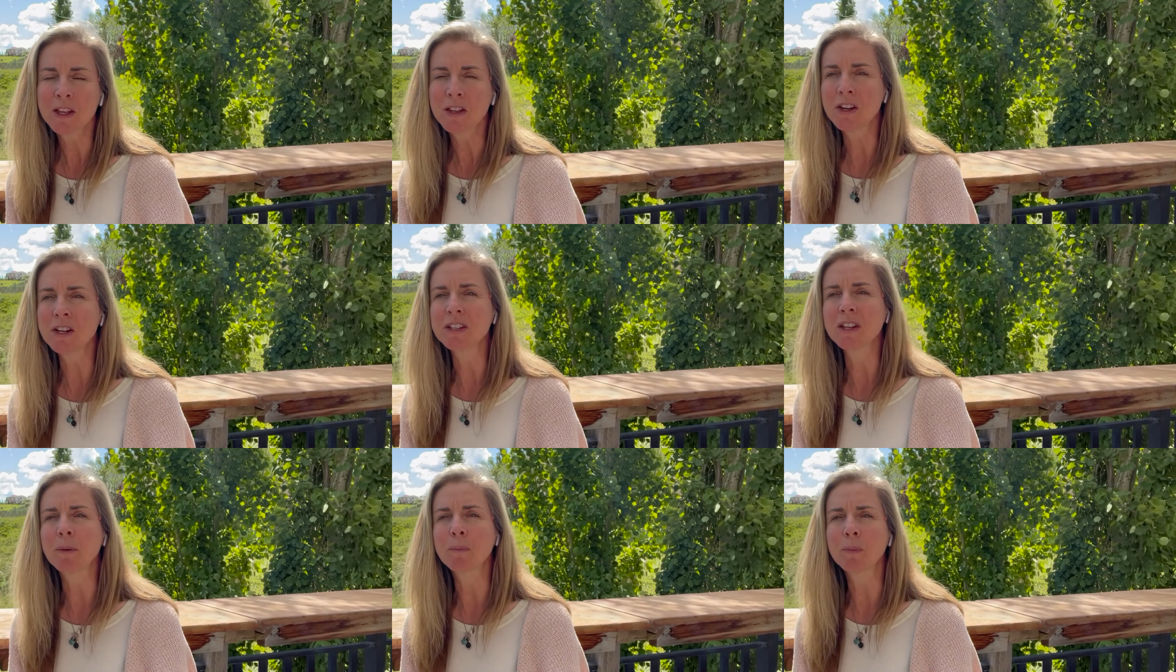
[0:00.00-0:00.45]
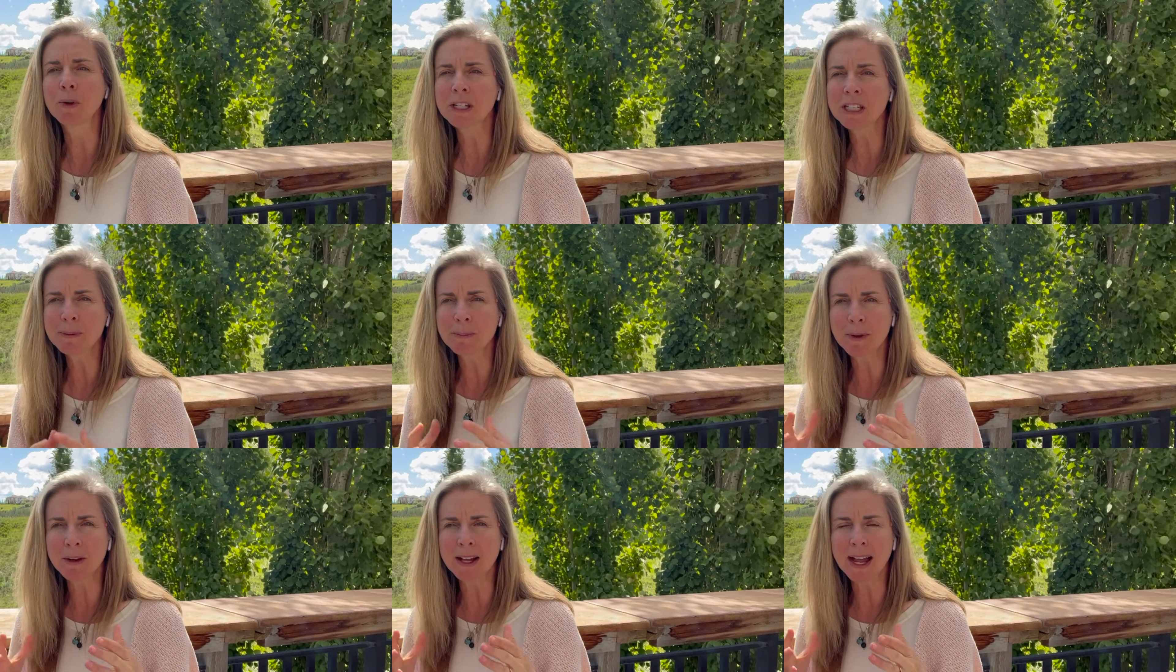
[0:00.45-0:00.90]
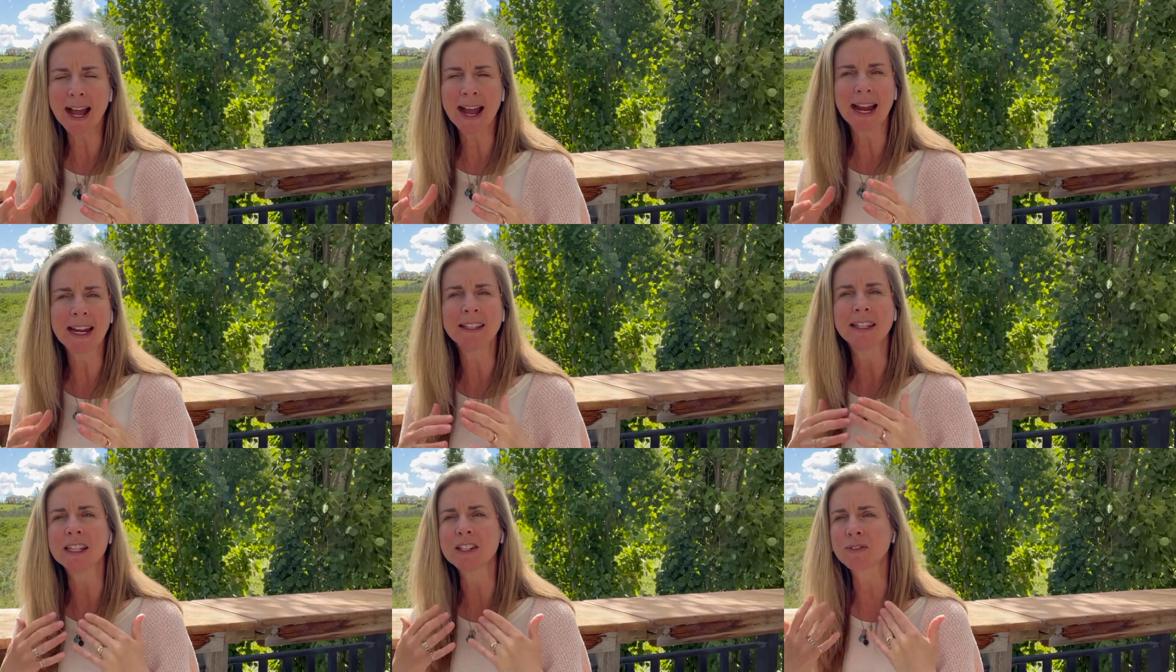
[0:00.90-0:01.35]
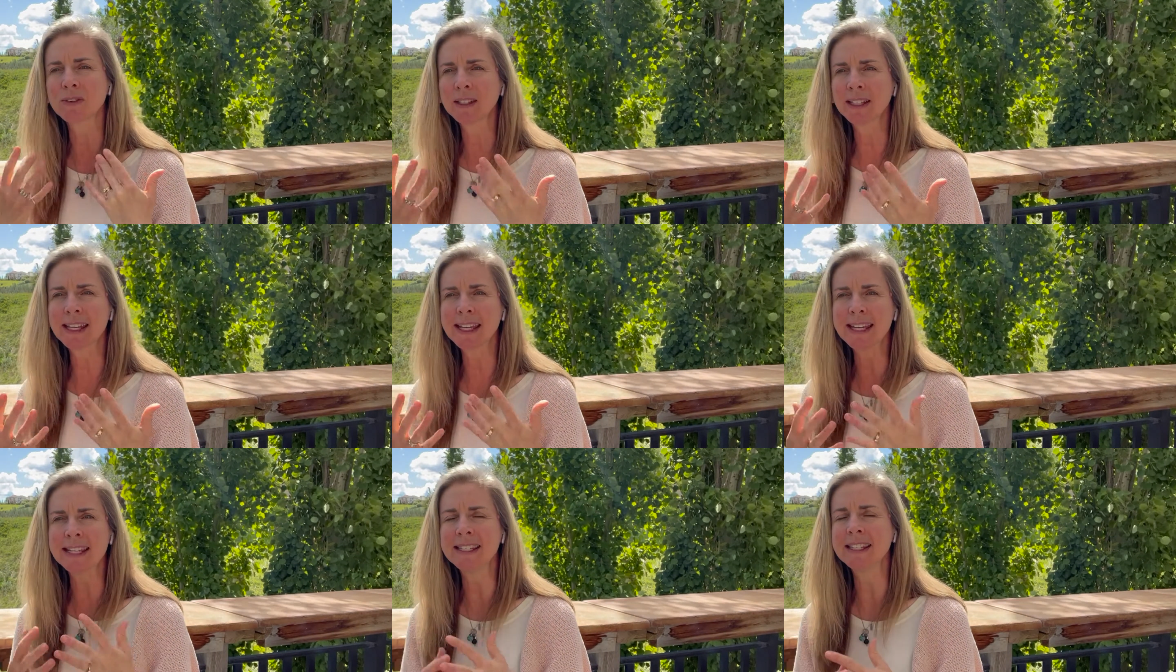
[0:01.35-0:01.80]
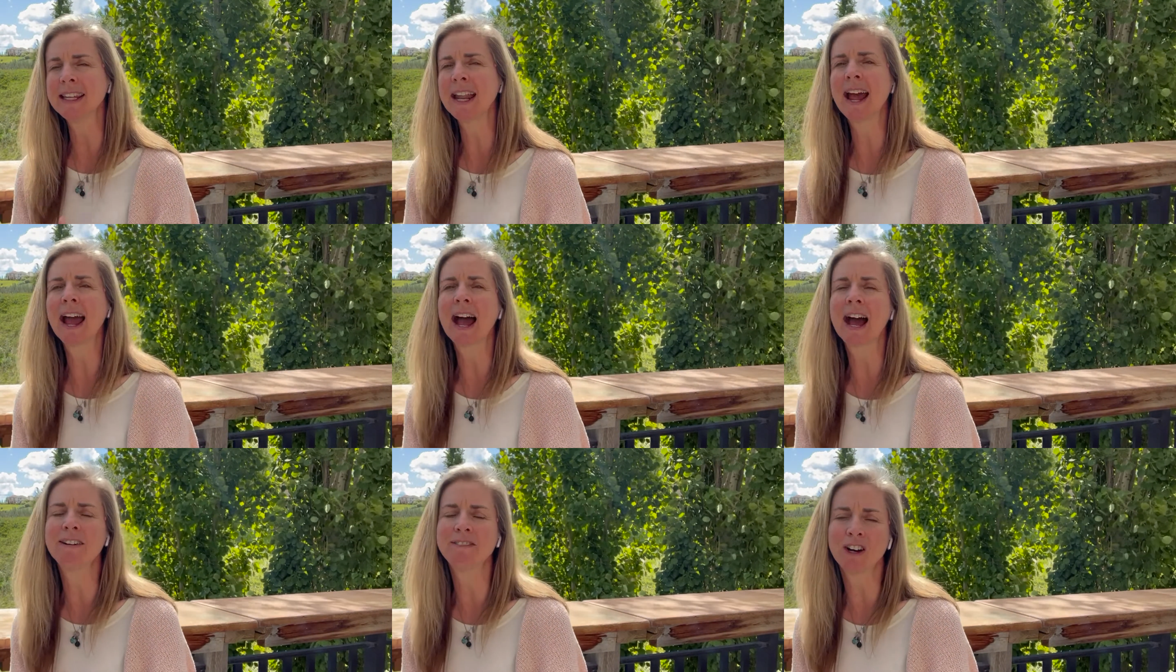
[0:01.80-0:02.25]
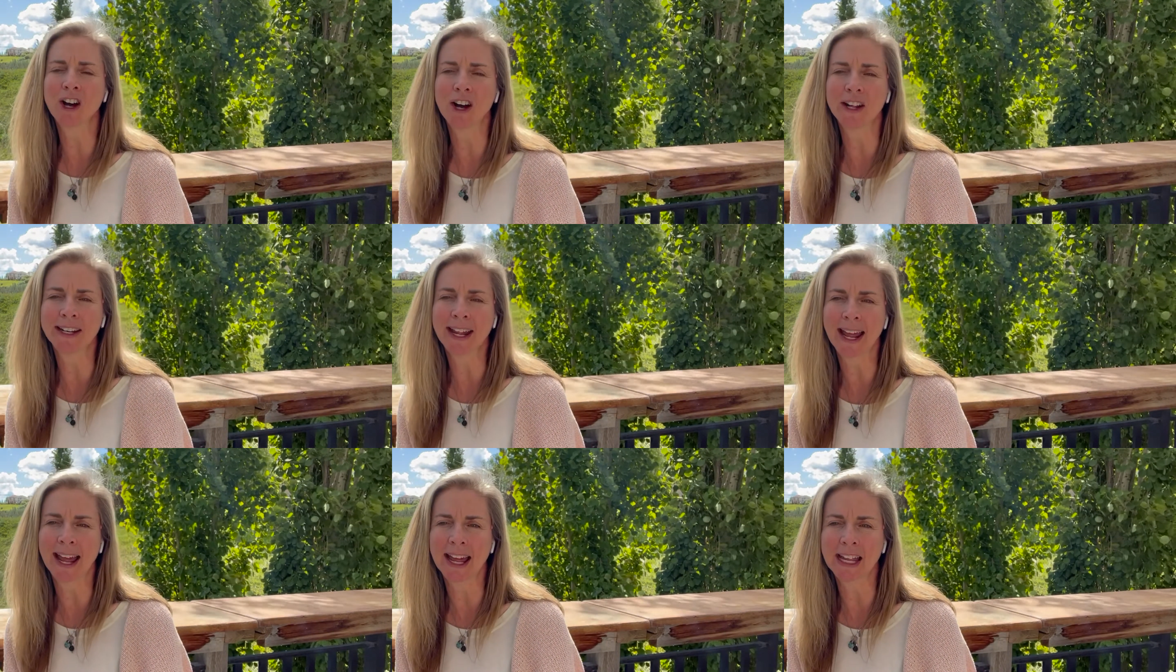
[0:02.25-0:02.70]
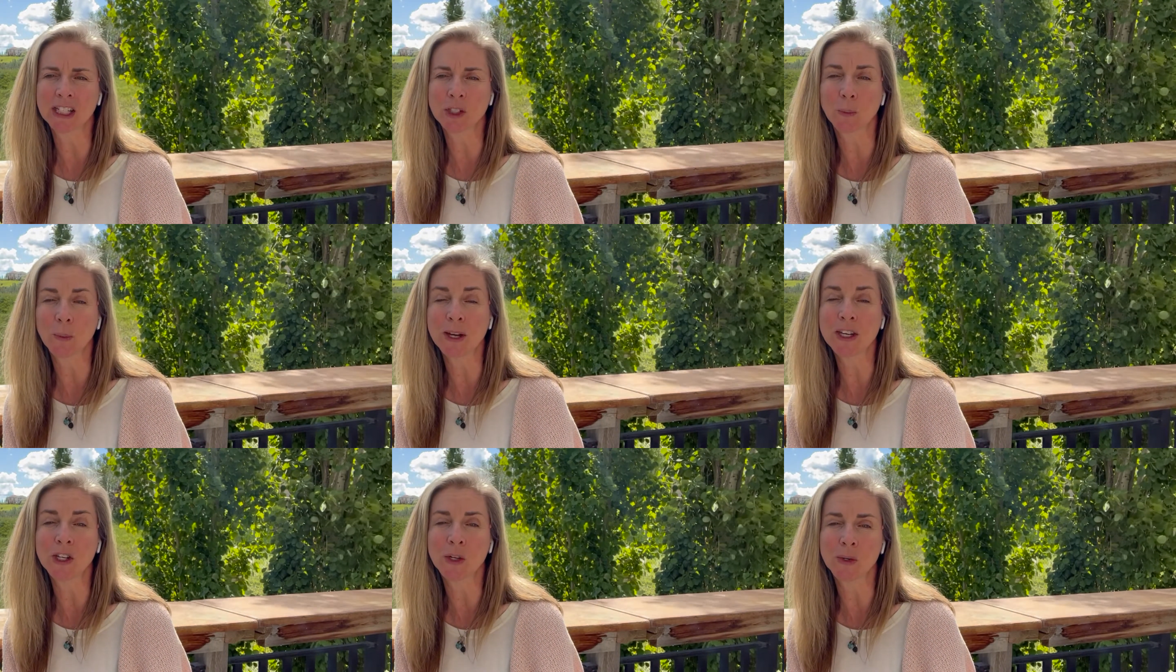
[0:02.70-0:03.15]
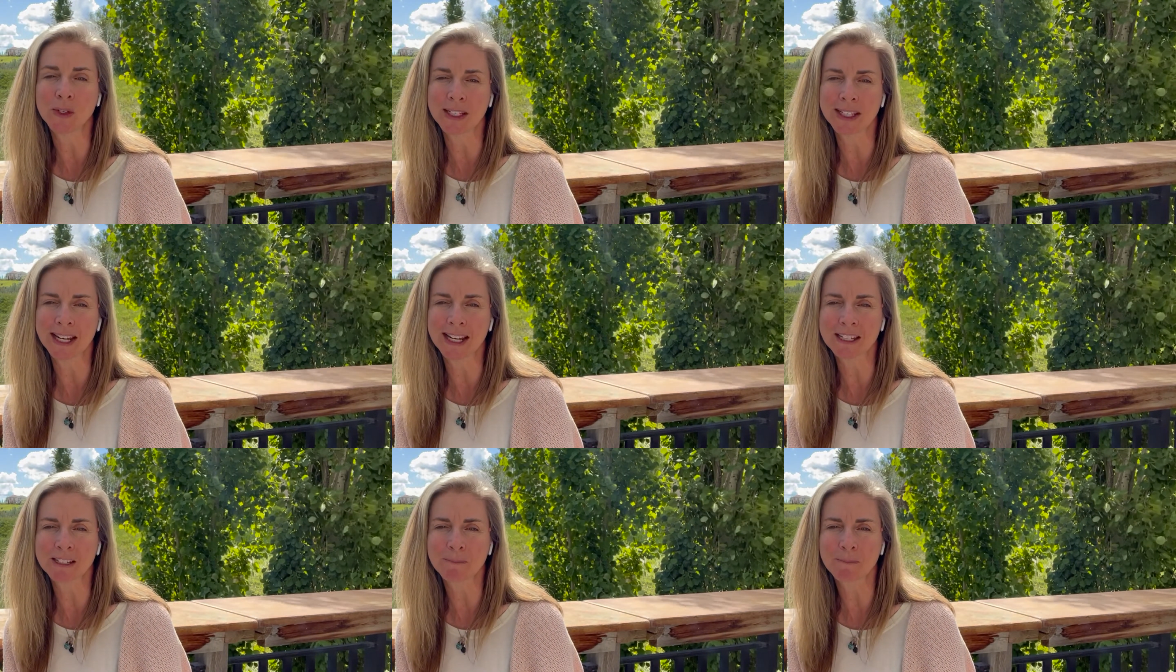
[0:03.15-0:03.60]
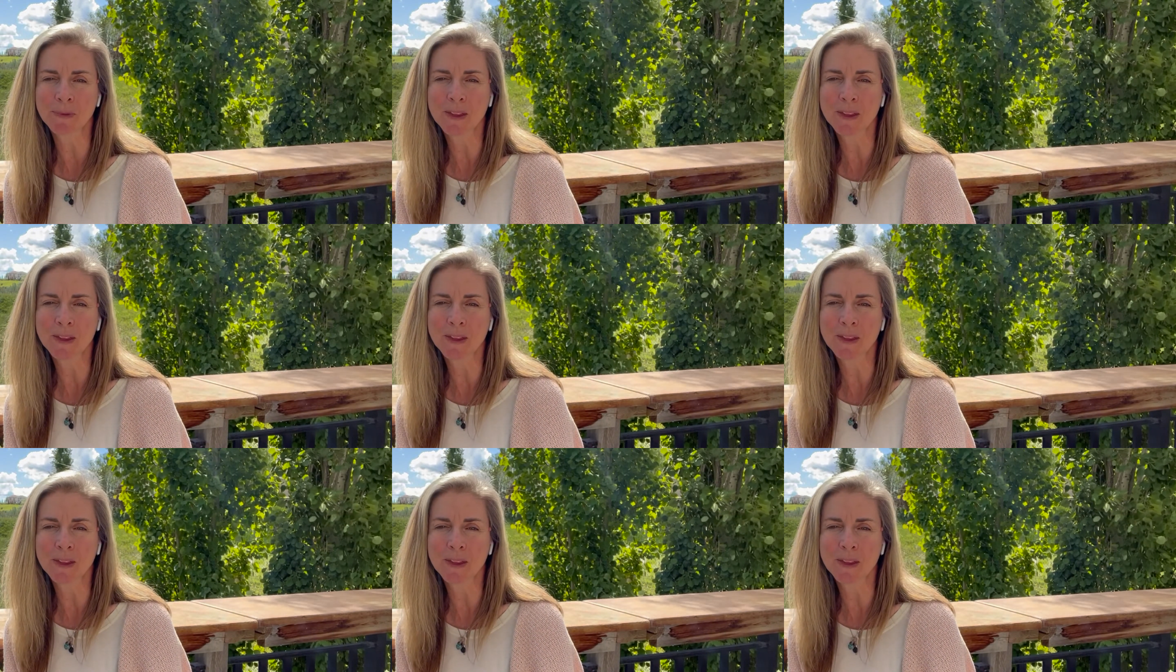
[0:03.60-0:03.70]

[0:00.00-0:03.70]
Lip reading: There's a printable guide that's really easy to have on hand when you need it.